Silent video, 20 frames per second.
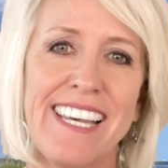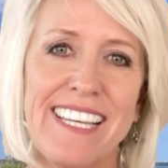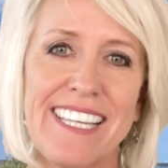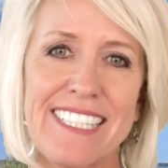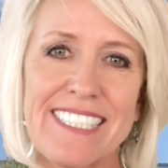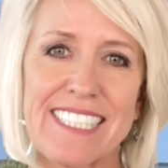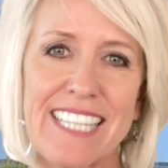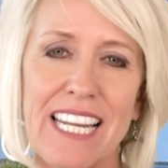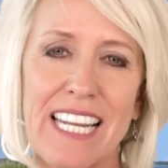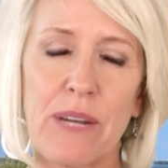
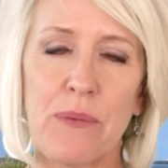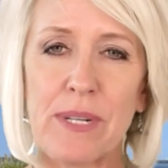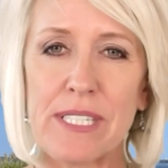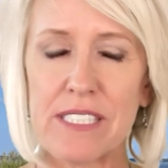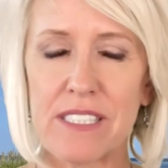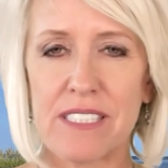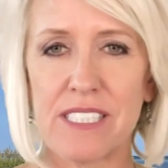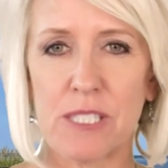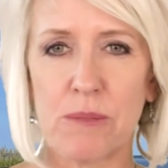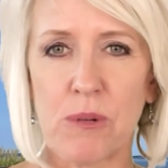is that I went to
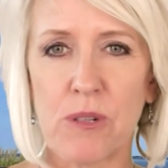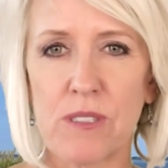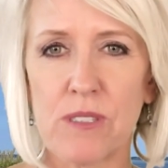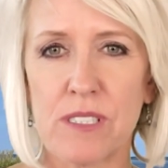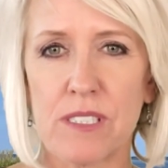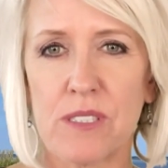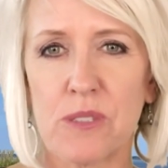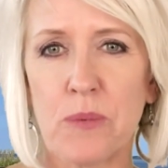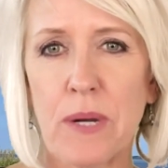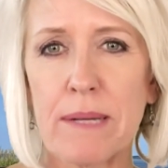this
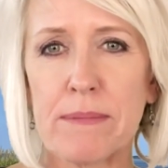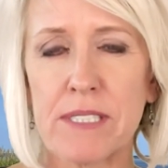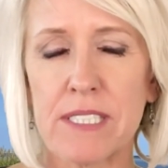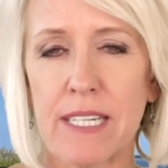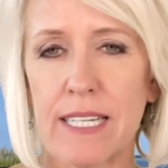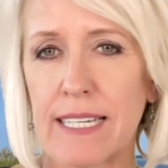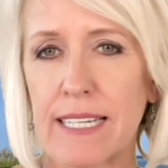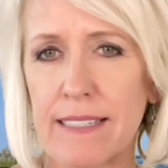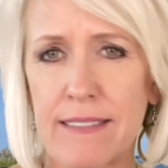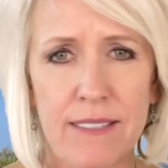person's
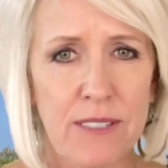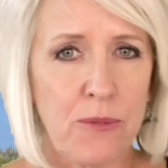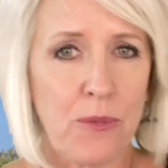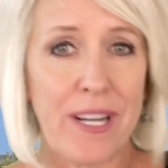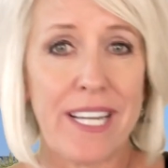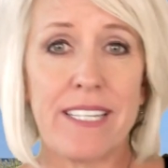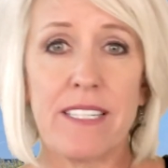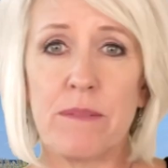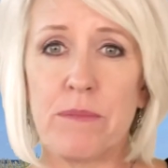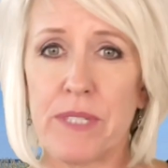website
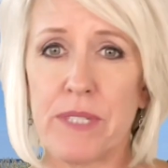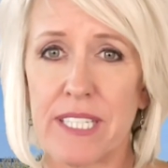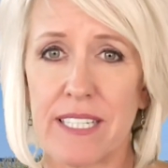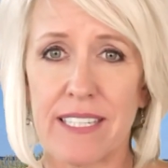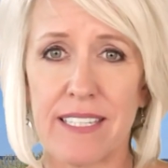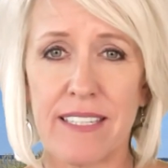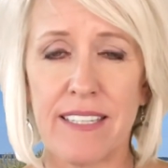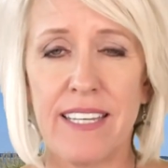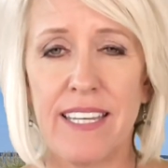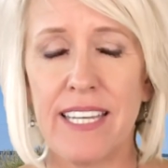
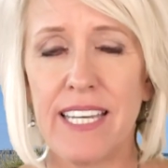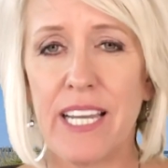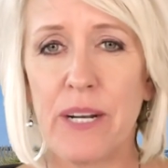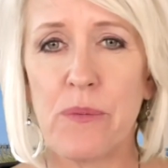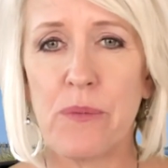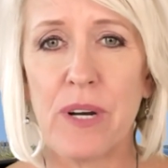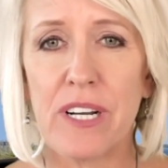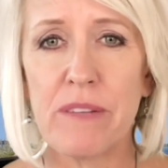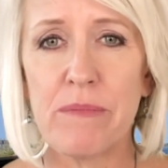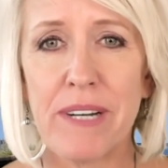randomly in
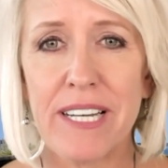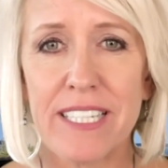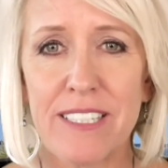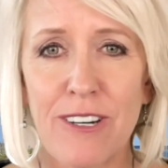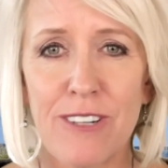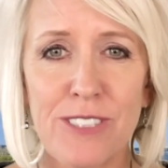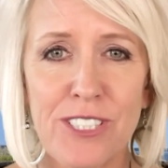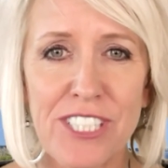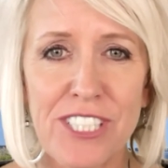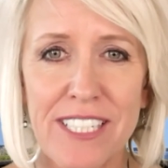one of my
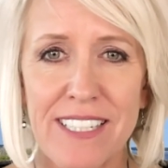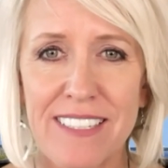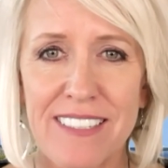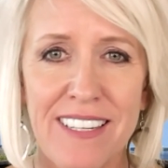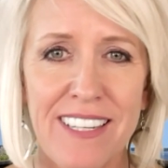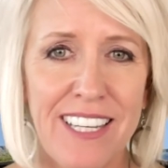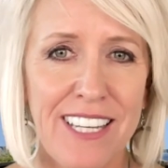coaching